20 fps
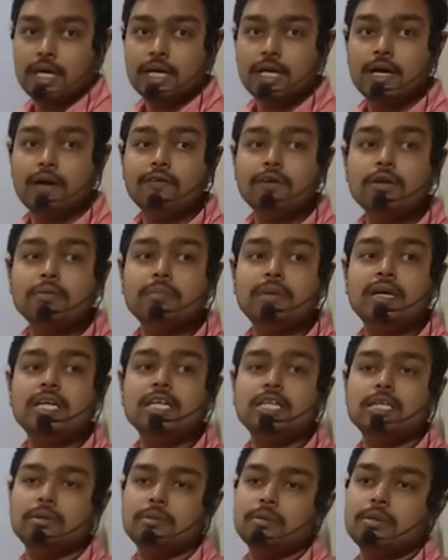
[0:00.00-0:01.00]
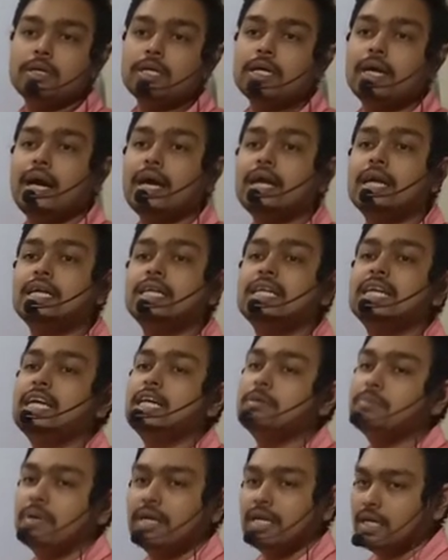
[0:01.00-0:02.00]
government
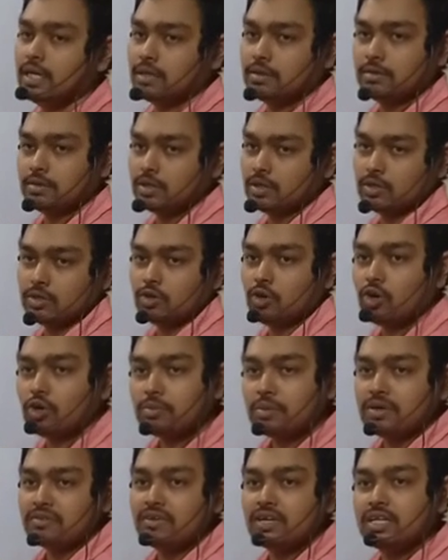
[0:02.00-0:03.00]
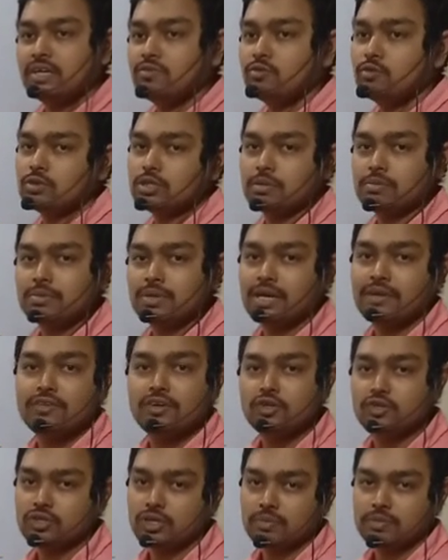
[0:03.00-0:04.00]
guaranteed money. Government will give you some
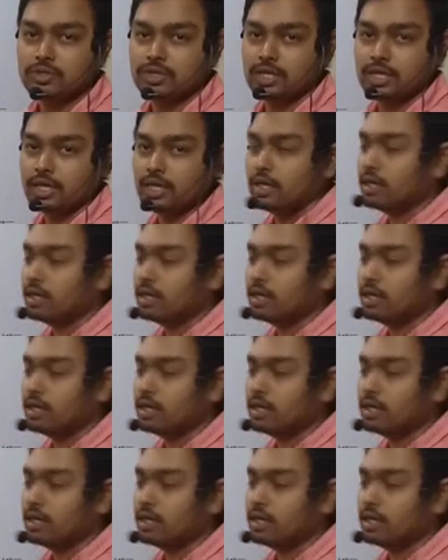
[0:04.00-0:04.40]
revenue subsidy,